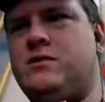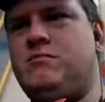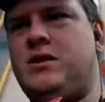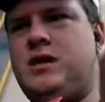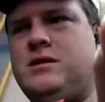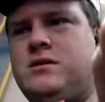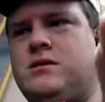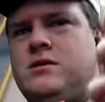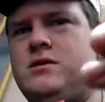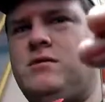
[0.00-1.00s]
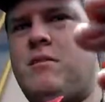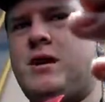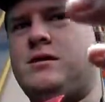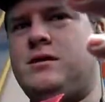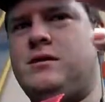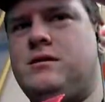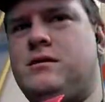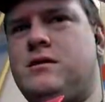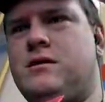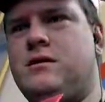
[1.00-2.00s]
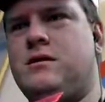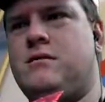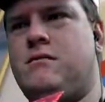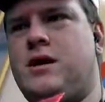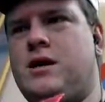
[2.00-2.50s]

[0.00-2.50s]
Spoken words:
piece. Looks amazing. Right?